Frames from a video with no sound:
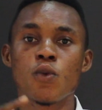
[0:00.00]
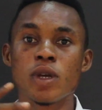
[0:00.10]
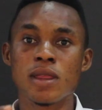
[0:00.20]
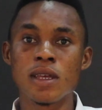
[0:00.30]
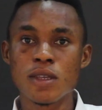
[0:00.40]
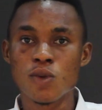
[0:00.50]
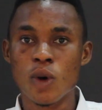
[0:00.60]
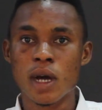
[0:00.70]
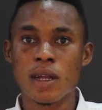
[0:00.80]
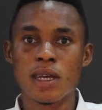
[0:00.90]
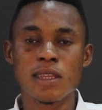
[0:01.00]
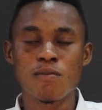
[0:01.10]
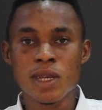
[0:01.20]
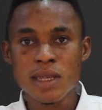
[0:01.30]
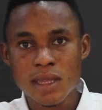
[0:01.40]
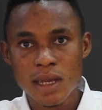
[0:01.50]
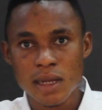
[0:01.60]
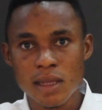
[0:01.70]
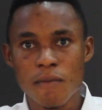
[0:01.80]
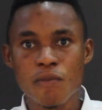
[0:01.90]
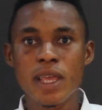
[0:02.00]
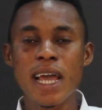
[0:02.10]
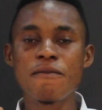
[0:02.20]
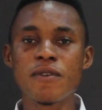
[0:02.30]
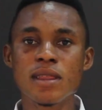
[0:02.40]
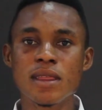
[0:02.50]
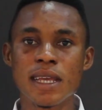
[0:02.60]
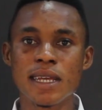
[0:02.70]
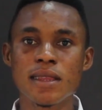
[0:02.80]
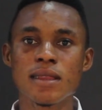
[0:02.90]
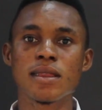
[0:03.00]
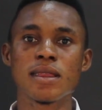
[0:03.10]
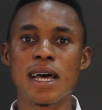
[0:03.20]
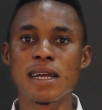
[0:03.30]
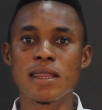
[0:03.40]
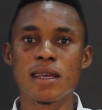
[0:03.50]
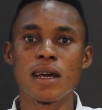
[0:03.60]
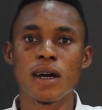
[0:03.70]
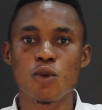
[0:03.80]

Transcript: with this one, it means that everything that